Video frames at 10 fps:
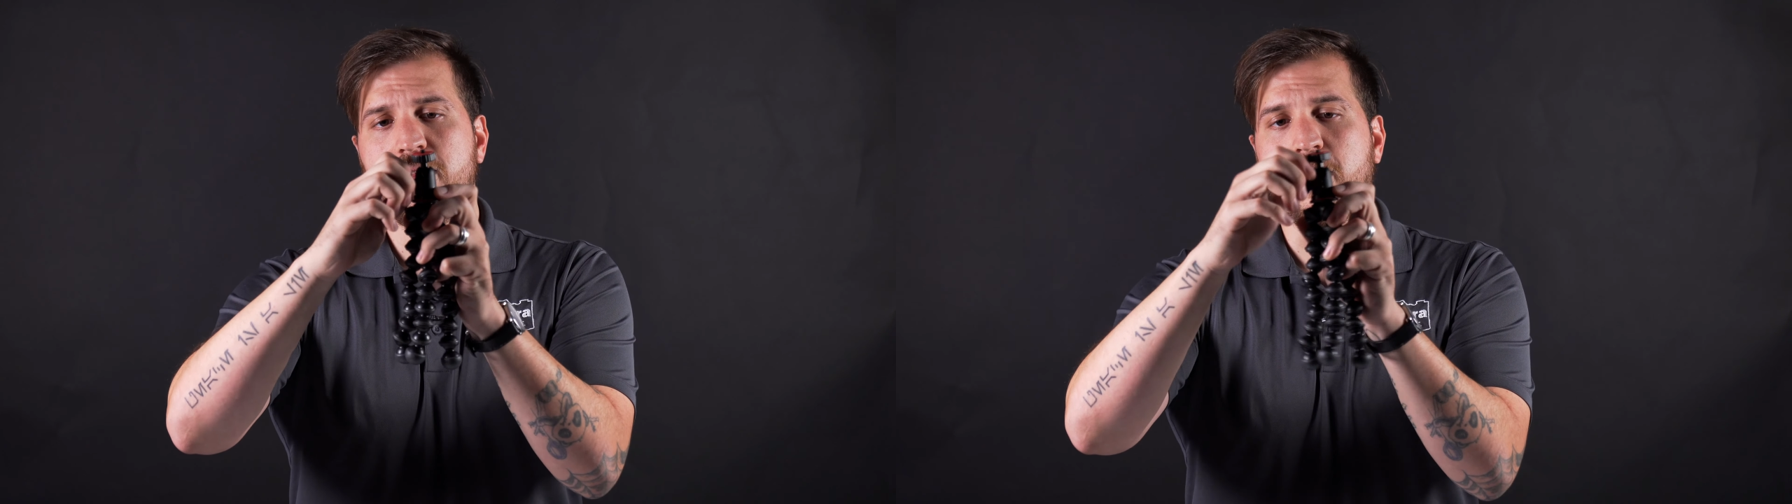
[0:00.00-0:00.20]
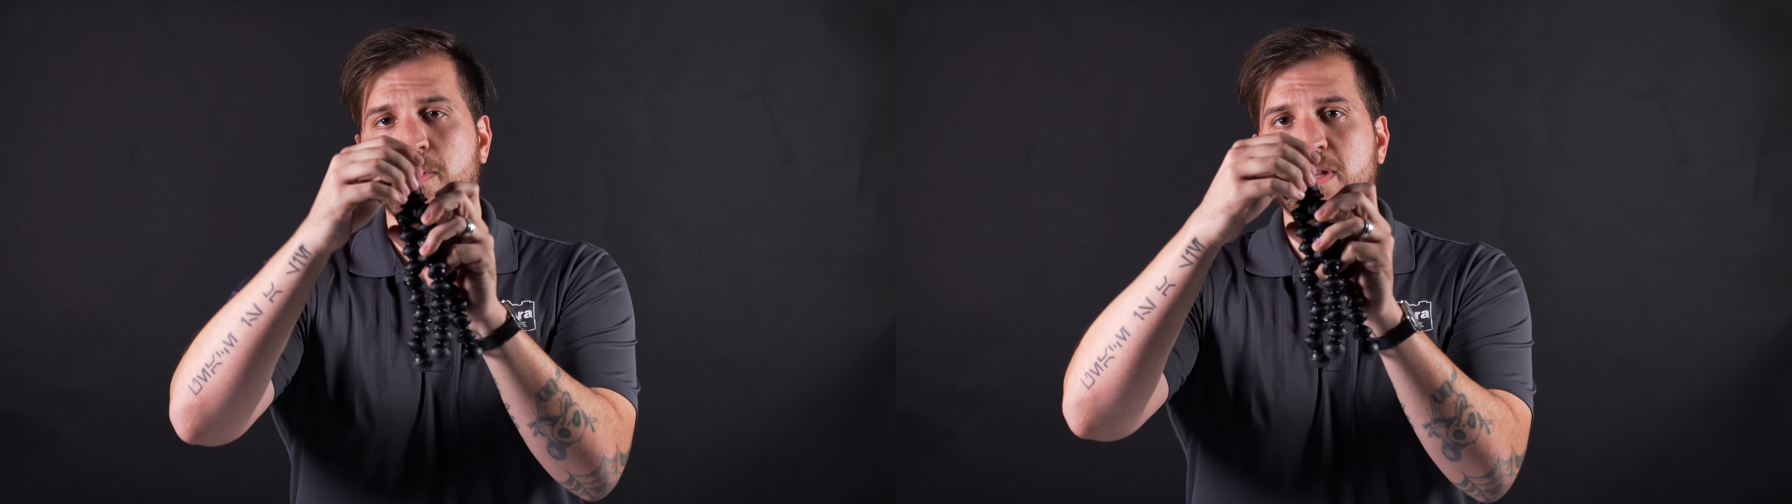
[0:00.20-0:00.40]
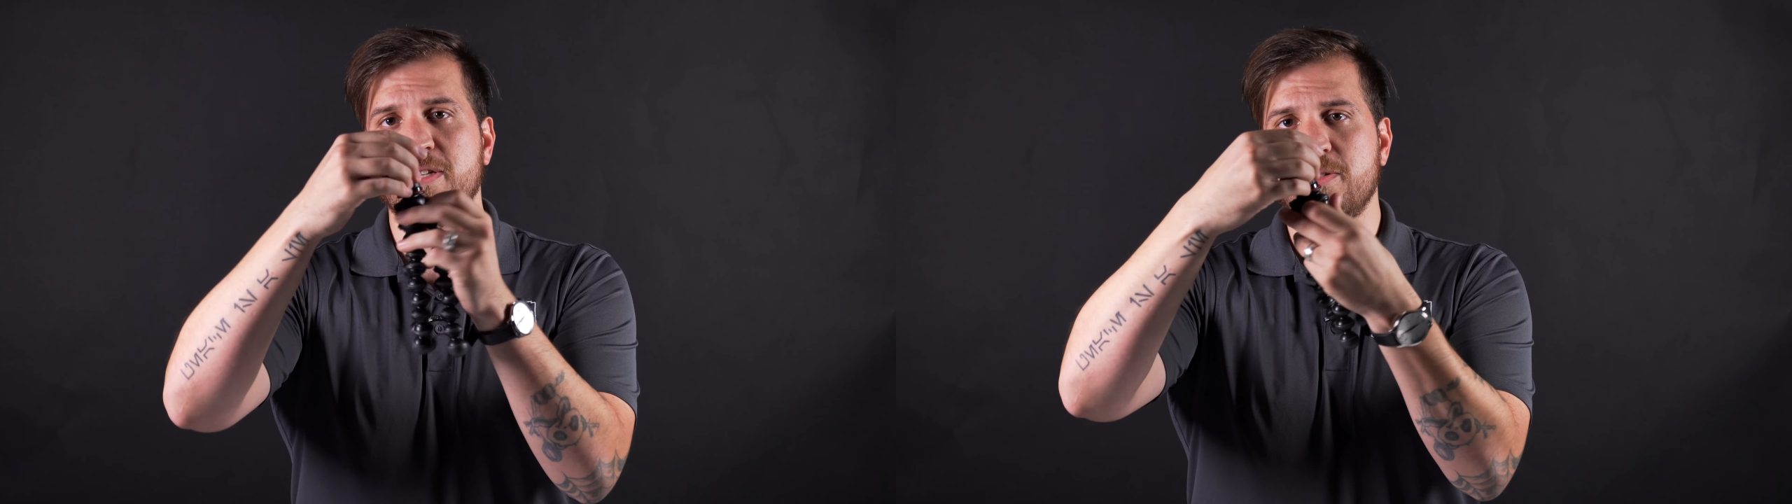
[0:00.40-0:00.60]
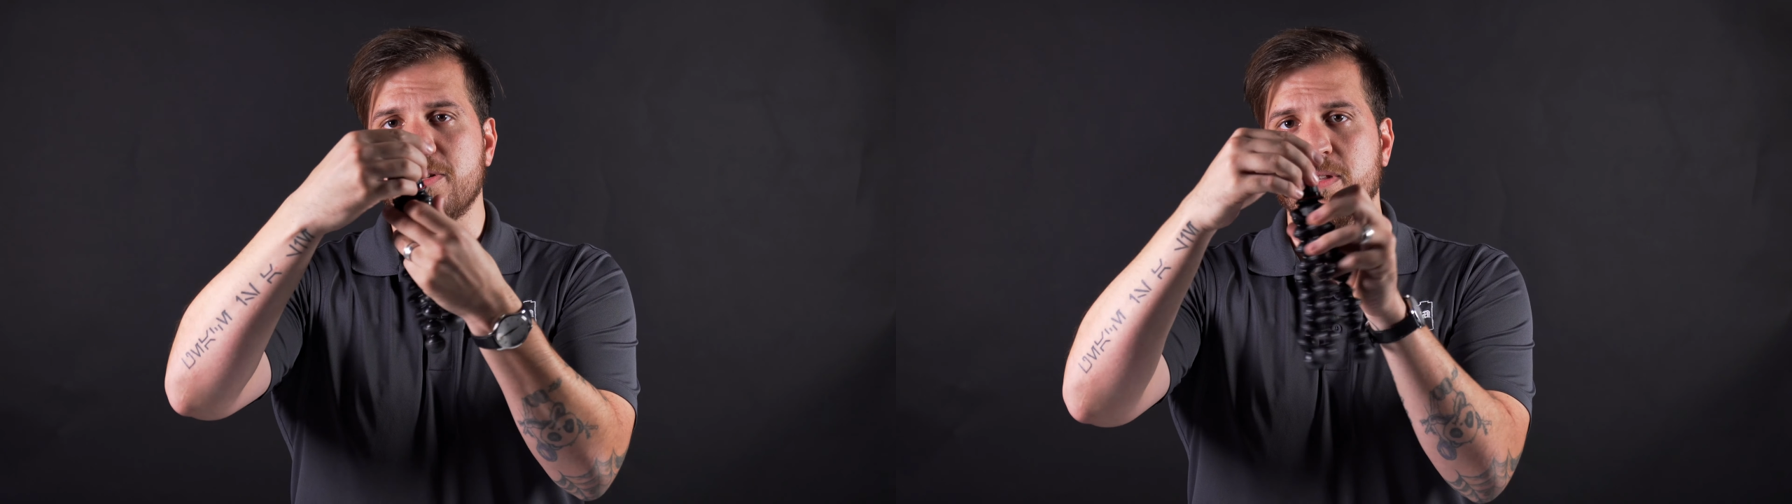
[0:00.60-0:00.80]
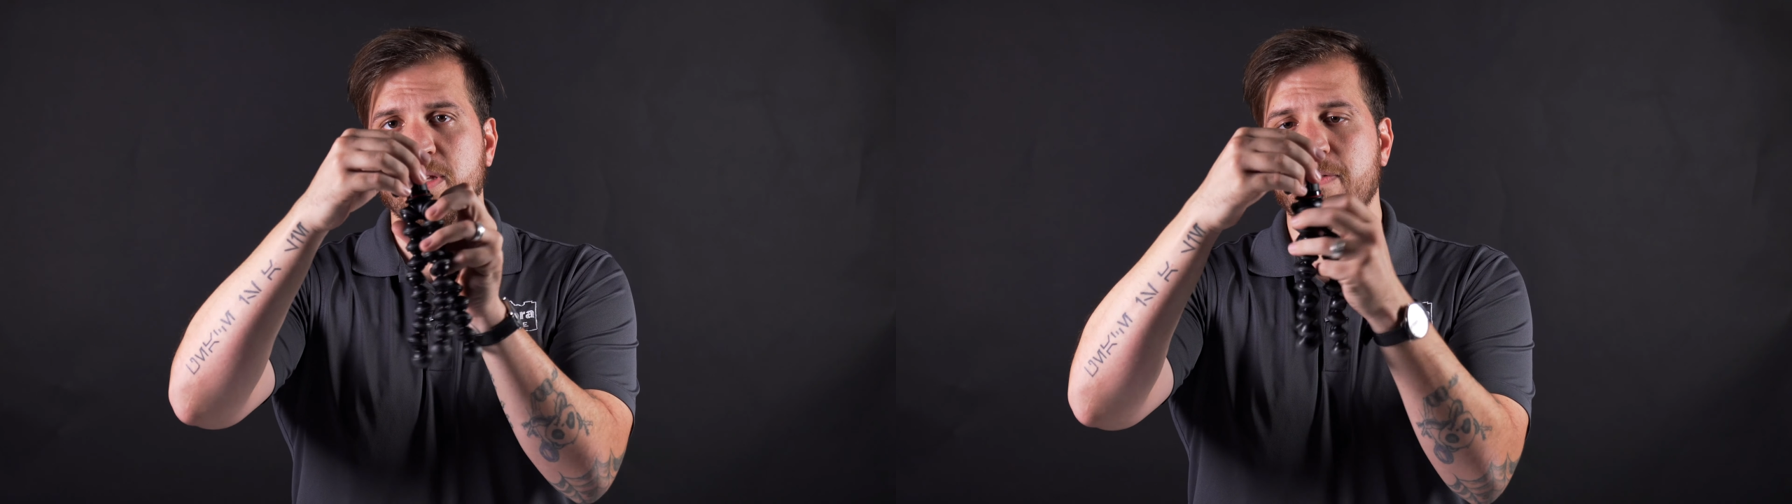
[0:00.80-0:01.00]
that will let you
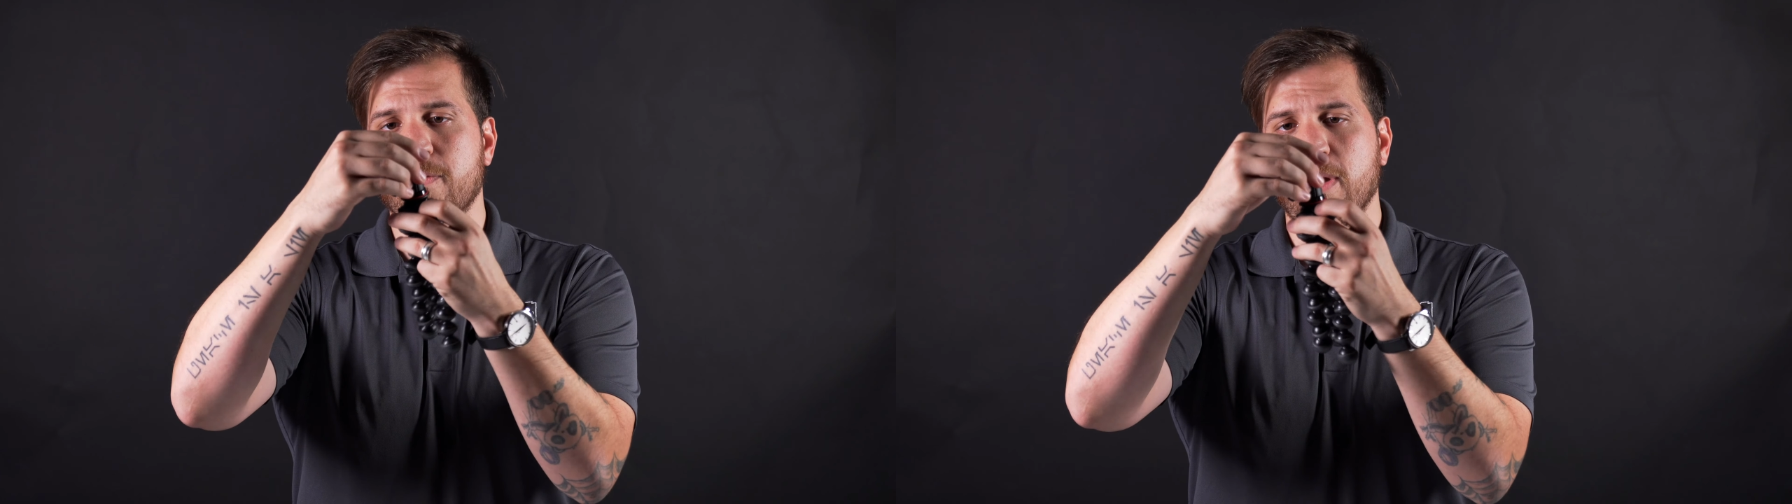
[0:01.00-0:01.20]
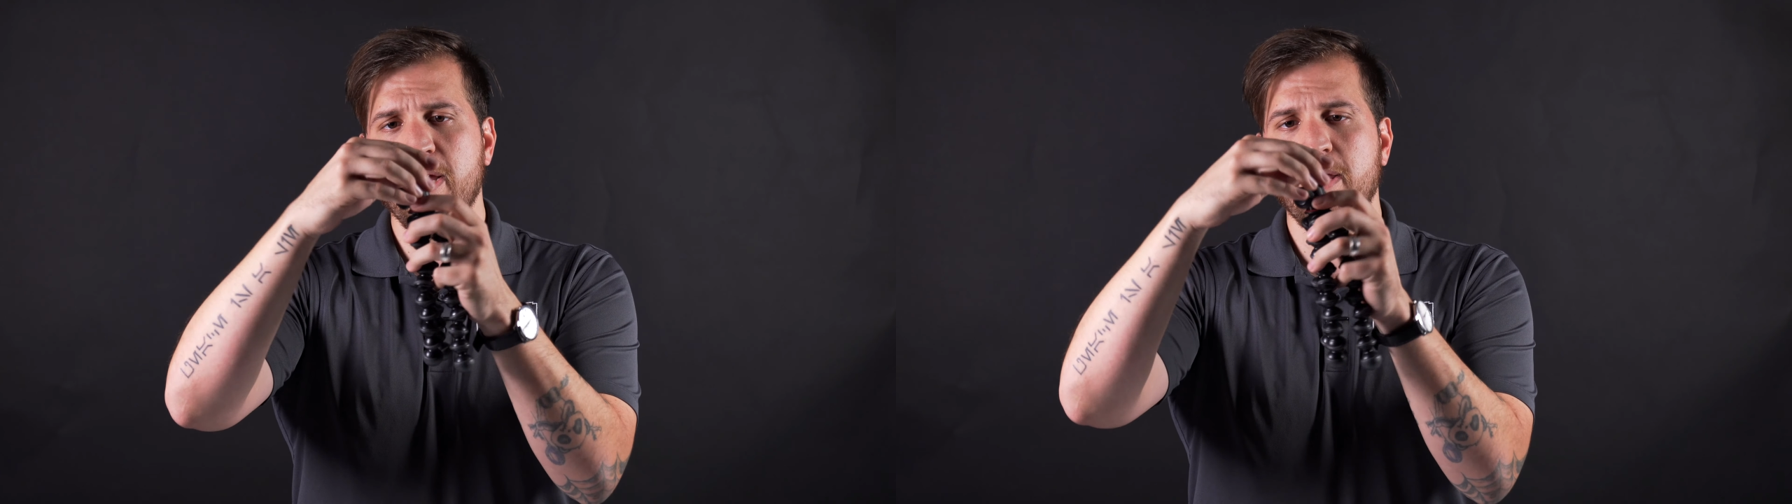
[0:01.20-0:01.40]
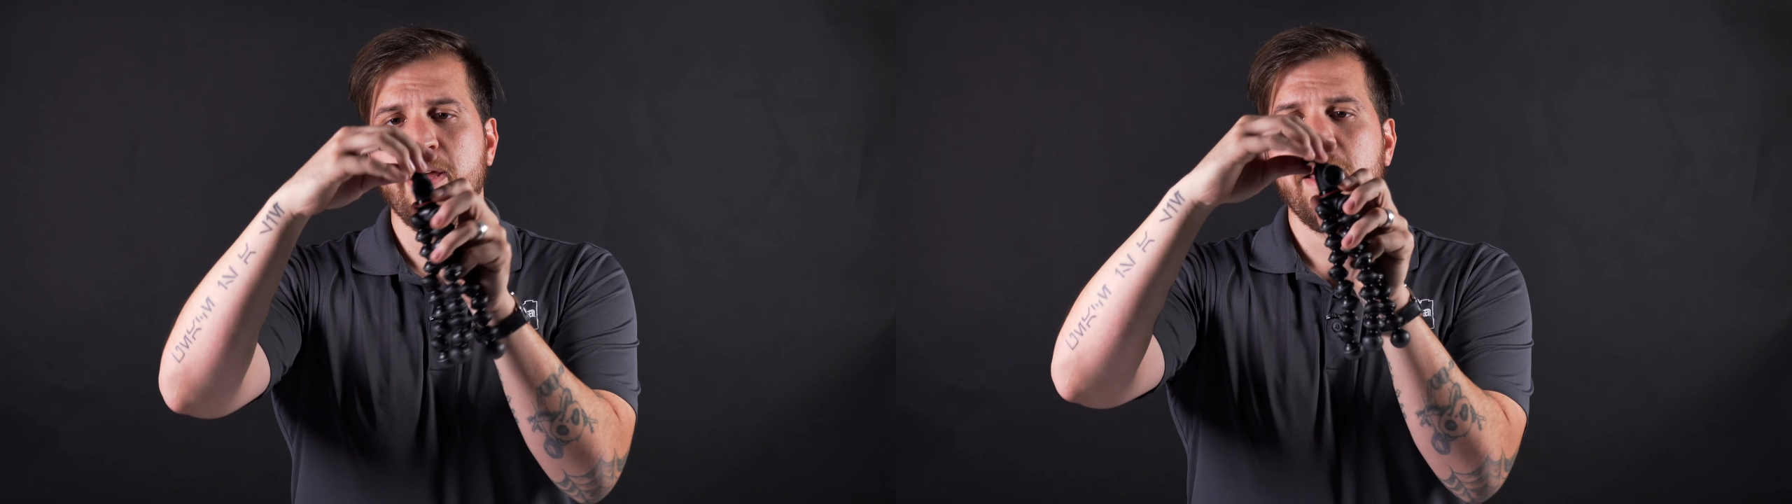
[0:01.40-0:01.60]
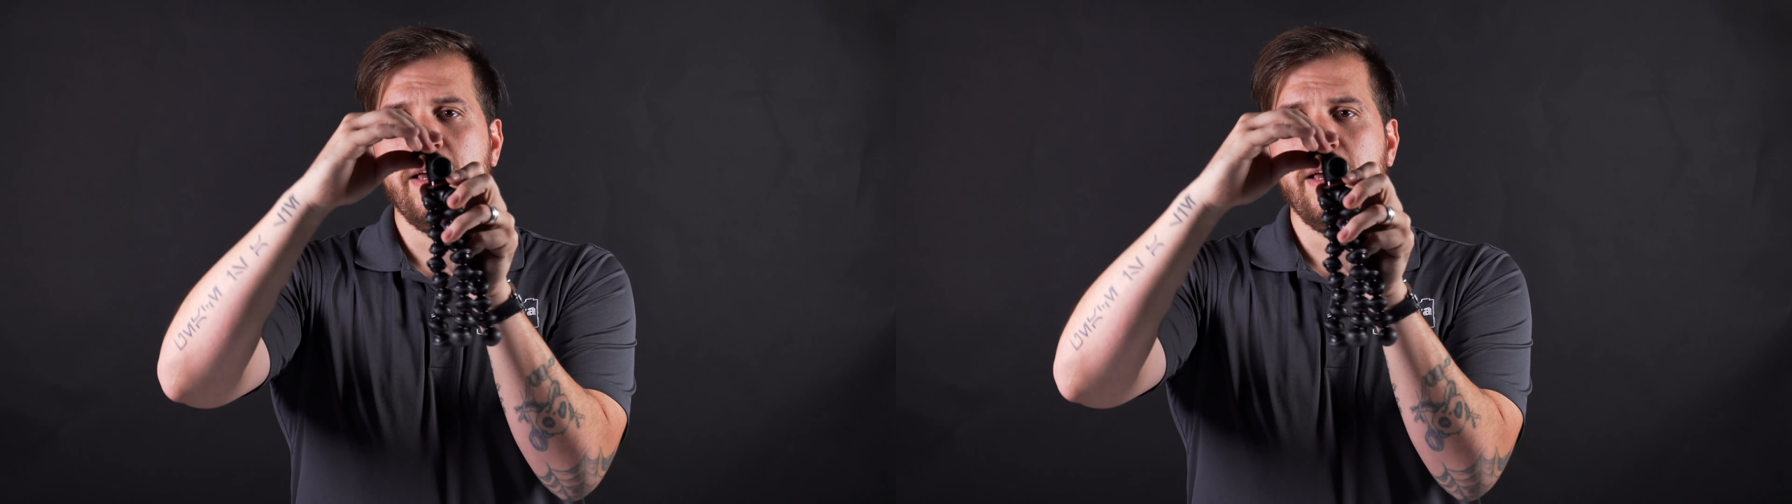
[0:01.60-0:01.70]
turn left, right,